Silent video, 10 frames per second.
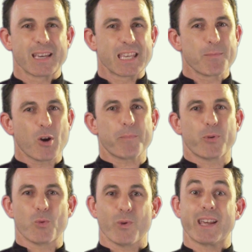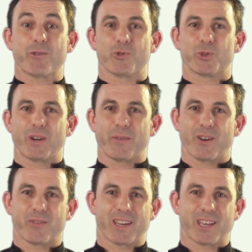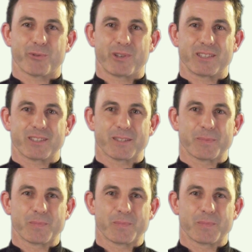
you might burn 125 calories,